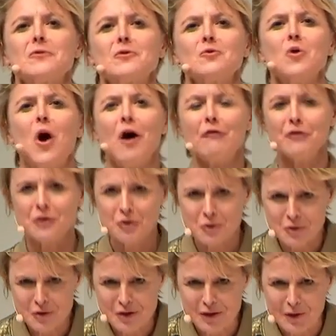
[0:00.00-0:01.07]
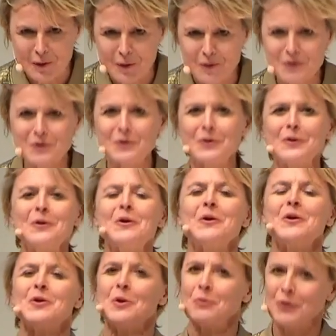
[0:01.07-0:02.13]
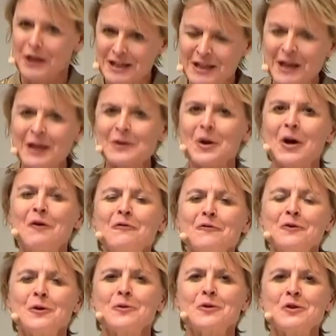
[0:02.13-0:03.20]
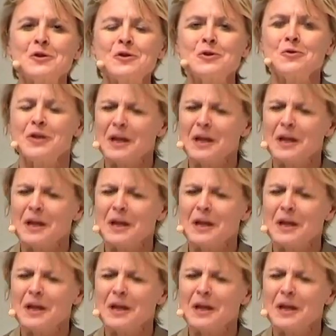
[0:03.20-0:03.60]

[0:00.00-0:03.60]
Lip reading: you often use, and also your president often uses.